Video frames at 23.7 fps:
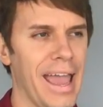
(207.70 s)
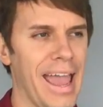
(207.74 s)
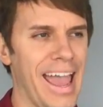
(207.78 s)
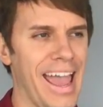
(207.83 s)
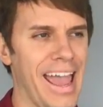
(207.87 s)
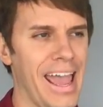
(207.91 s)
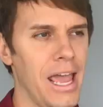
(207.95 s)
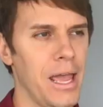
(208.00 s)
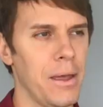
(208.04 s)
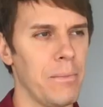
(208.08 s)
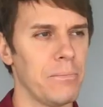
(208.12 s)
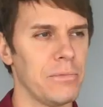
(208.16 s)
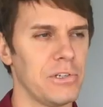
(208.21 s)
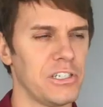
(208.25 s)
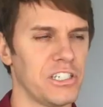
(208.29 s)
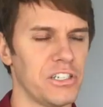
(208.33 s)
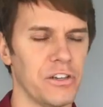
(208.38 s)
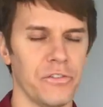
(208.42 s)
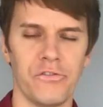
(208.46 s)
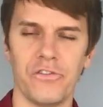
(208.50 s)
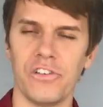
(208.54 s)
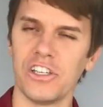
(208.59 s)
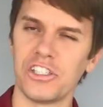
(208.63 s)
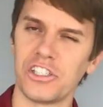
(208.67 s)
aim
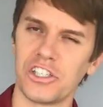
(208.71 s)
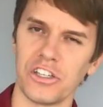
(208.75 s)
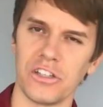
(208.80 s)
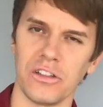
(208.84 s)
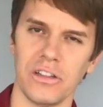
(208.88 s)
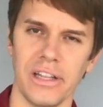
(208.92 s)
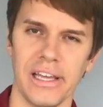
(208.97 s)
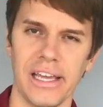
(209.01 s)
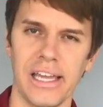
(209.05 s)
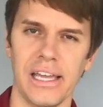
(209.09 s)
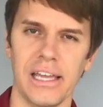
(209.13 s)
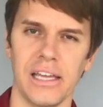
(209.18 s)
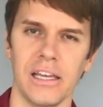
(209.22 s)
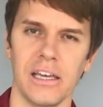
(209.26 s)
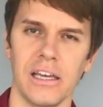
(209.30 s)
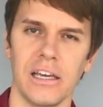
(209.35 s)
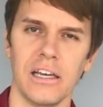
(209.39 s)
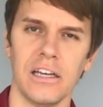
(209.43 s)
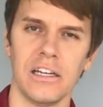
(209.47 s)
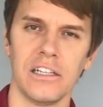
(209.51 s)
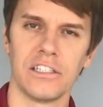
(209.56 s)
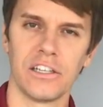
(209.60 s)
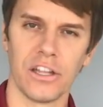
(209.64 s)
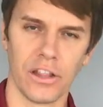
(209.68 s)
sufficiently
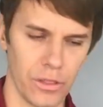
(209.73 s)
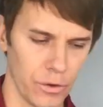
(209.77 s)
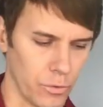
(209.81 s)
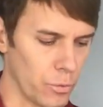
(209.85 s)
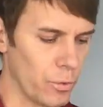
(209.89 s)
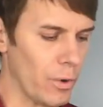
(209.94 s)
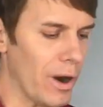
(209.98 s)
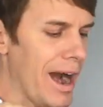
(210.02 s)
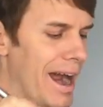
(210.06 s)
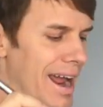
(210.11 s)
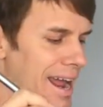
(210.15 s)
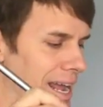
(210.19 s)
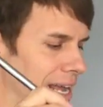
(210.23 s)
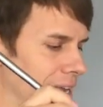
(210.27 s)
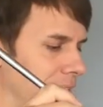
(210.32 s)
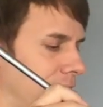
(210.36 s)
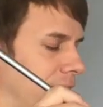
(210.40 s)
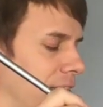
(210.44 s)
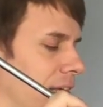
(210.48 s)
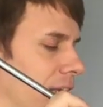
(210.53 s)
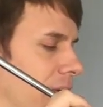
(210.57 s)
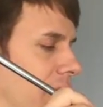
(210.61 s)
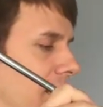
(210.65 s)
to the right